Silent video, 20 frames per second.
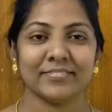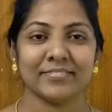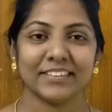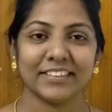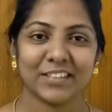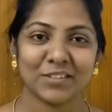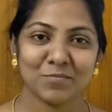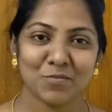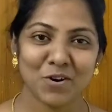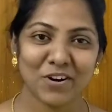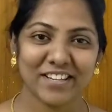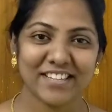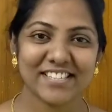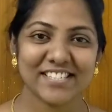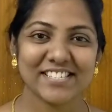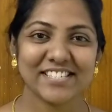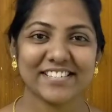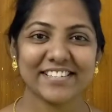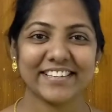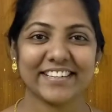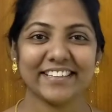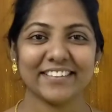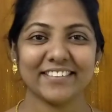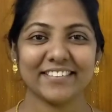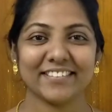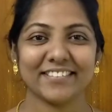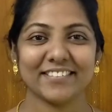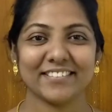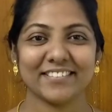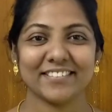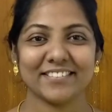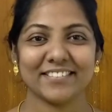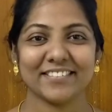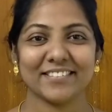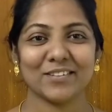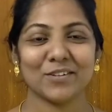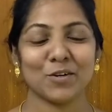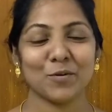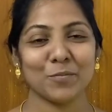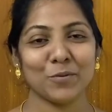Good morning, children.
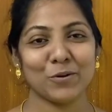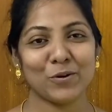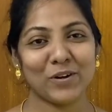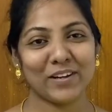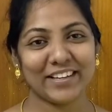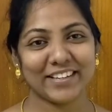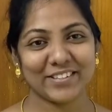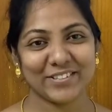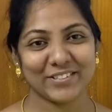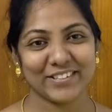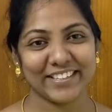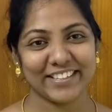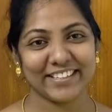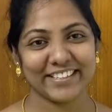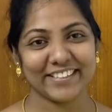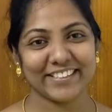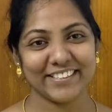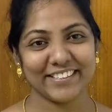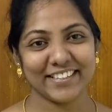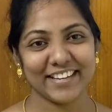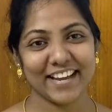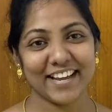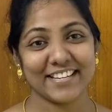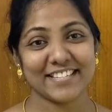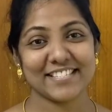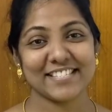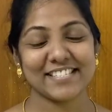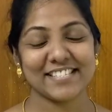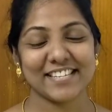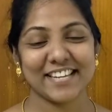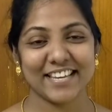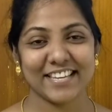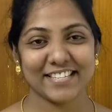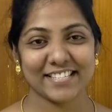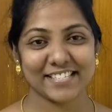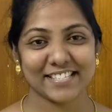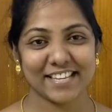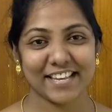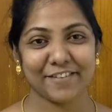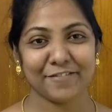Hope you all are doing good and staying
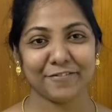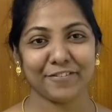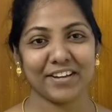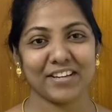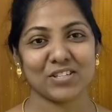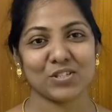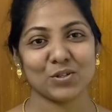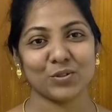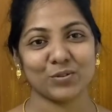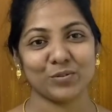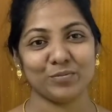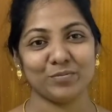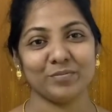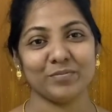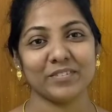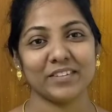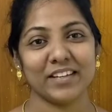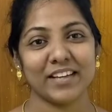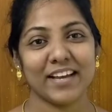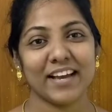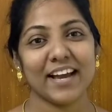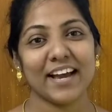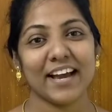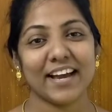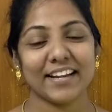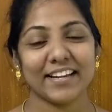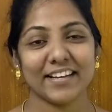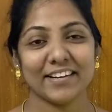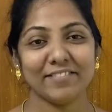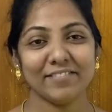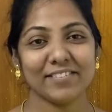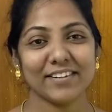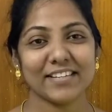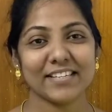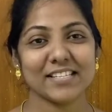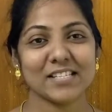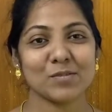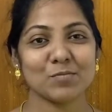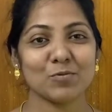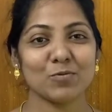safe at home. And now let
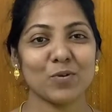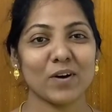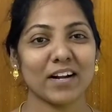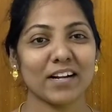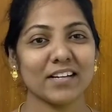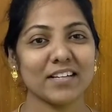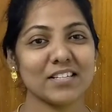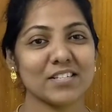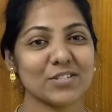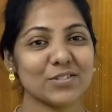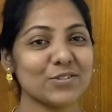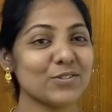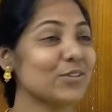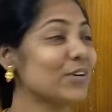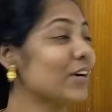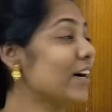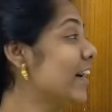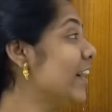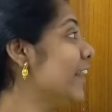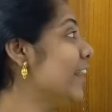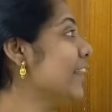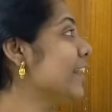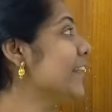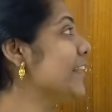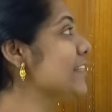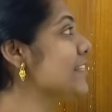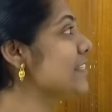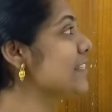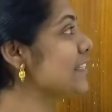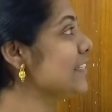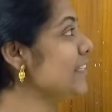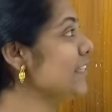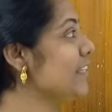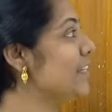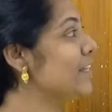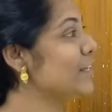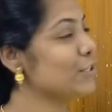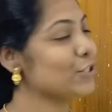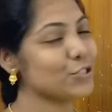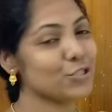us move on to our lesson,
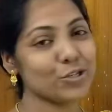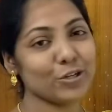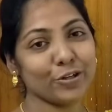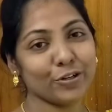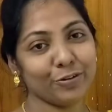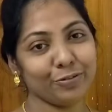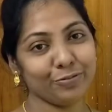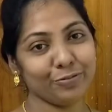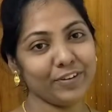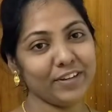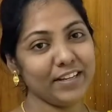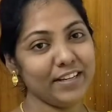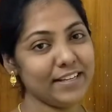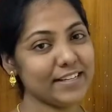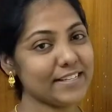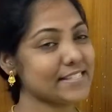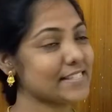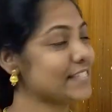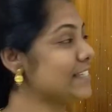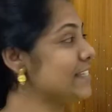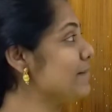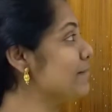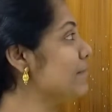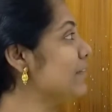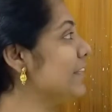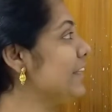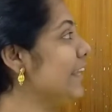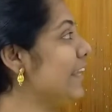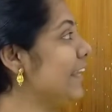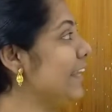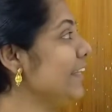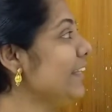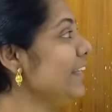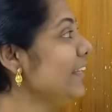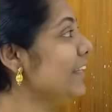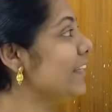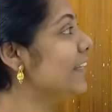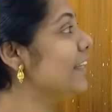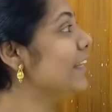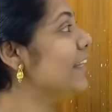Geography, lesson number
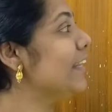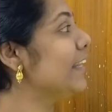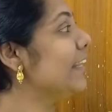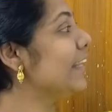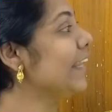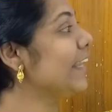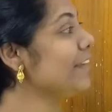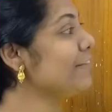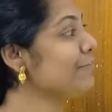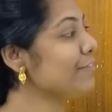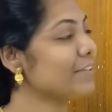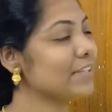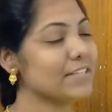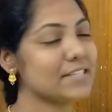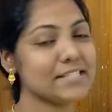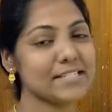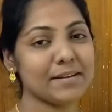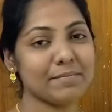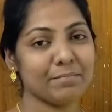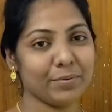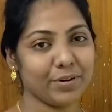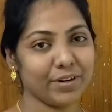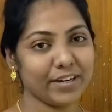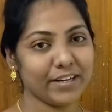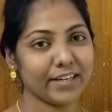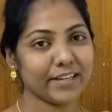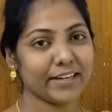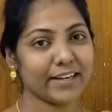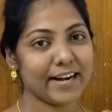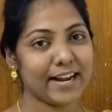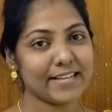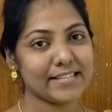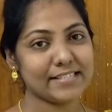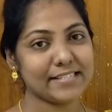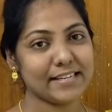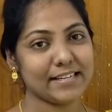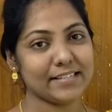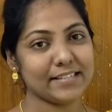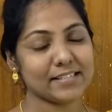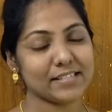9, Life in the Temperate
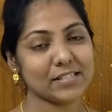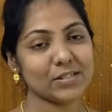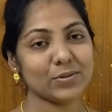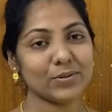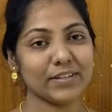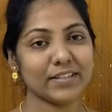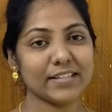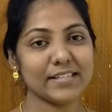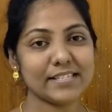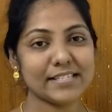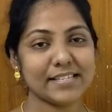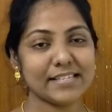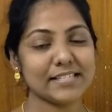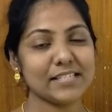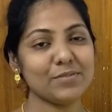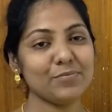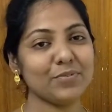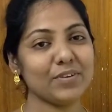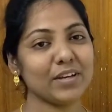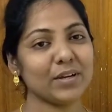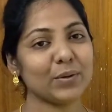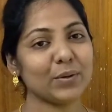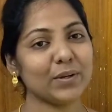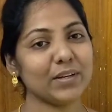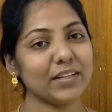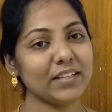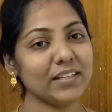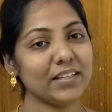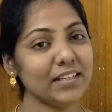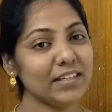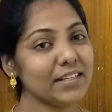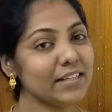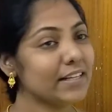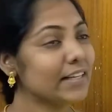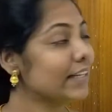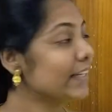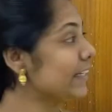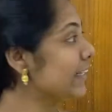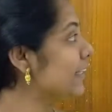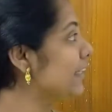Grasslands. So in this lesson, we are going to
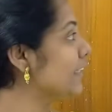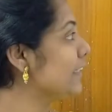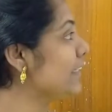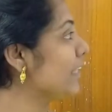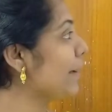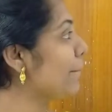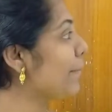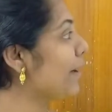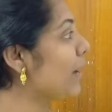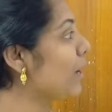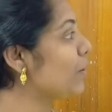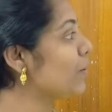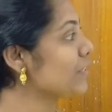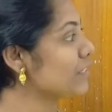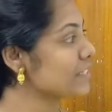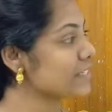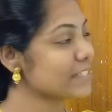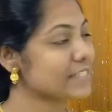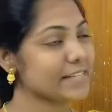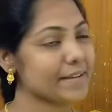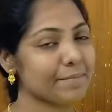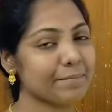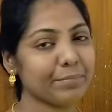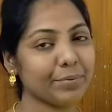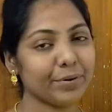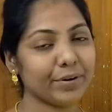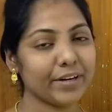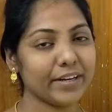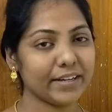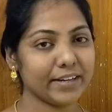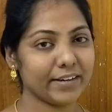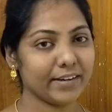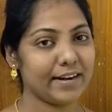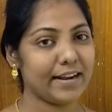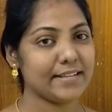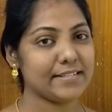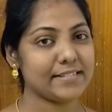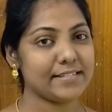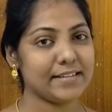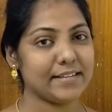learn about temperate
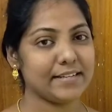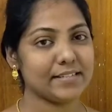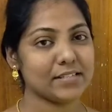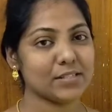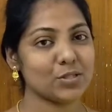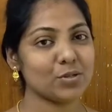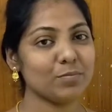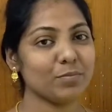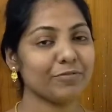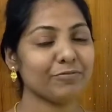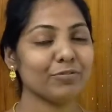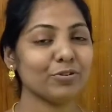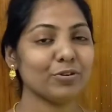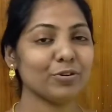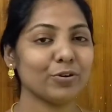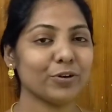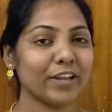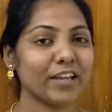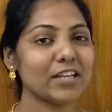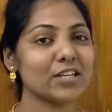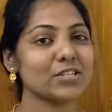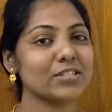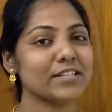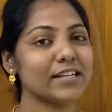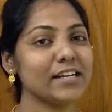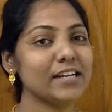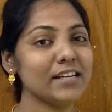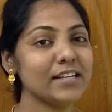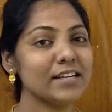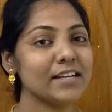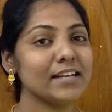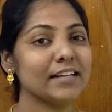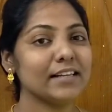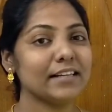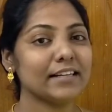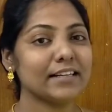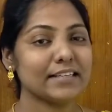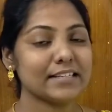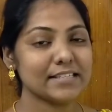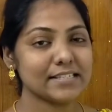grasslands. So before going to that,
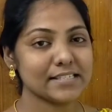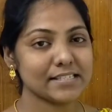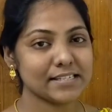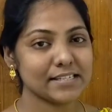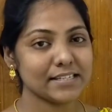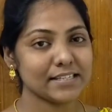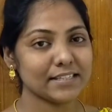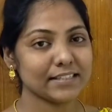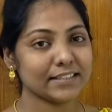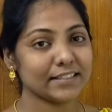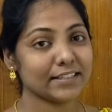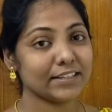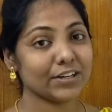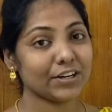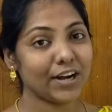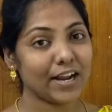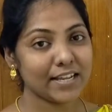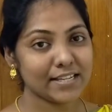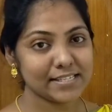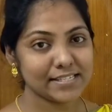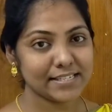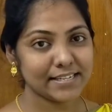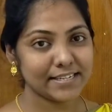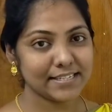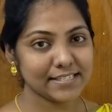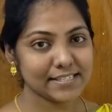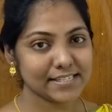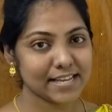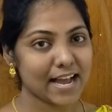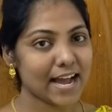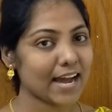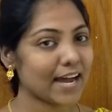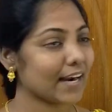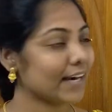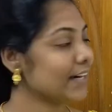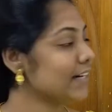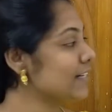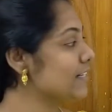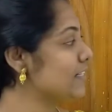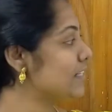let us see the grasslands
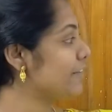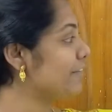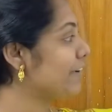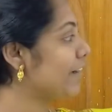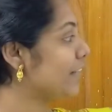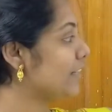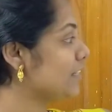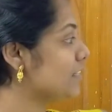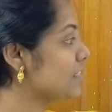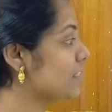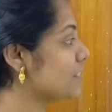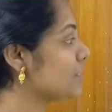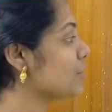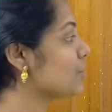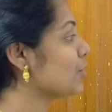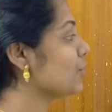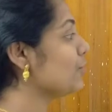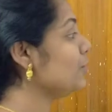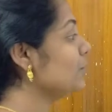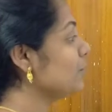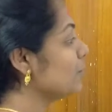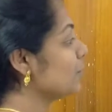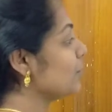are divided into